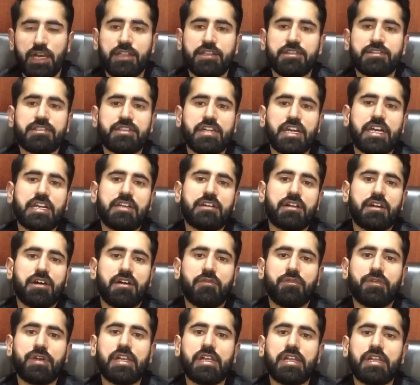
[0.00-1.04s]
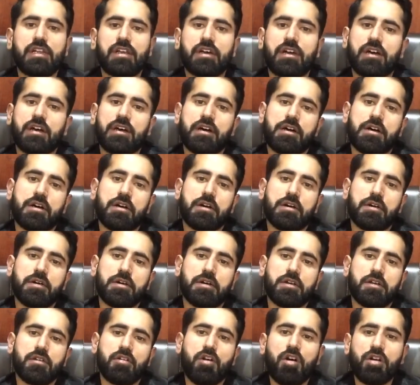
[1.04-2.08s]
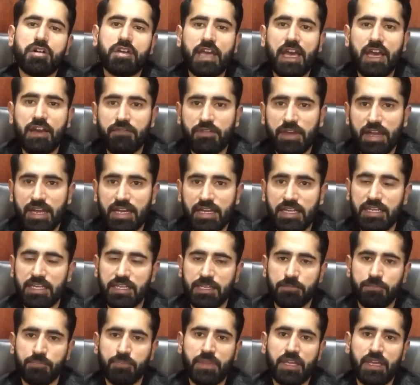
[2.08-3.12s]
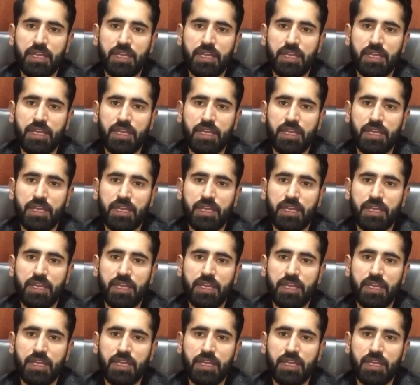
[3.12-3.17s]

State will not have any.